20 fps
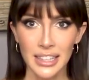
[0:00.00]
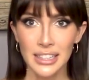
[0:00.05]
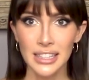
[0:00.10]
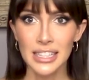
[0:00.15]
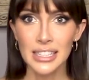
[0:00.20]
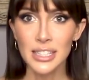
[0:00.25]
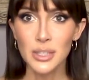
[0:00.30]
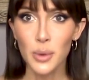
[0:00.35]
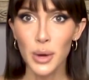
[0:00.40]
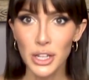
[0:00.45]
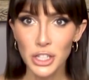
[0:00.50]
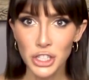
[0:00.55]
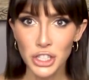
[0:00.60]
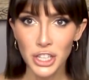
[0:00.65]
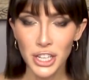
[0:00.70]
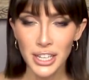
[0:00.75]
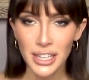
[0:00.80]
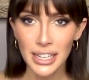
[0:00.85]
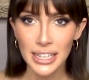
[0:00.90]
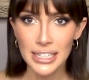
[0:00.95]
this
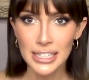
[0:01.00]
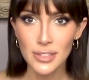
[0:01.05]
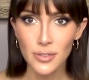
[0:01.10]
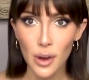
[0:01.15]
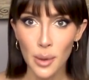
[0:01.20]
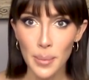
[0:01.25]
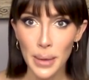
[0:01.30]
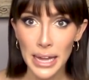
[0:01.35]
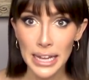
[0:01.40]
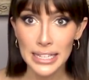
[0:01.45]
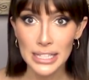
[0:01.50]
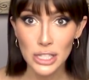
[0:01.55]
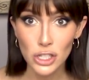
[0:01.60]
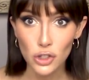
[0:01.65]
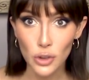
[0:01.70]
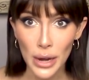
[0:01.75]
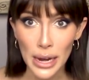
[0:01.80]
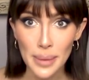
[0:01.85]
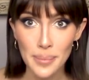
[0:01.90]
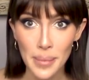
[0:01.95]
question is from a
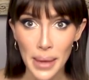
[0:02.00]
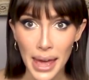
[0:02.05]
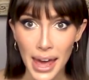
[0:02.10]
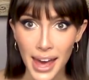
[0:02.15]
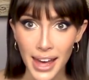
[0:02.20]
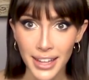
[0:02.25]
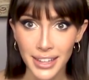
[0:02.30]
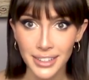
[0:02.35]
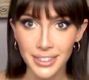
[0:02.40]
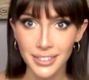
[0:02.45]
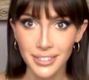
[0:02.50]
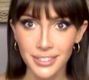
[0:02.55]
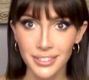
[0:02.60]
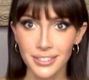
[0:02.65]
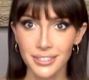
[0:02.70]
straight man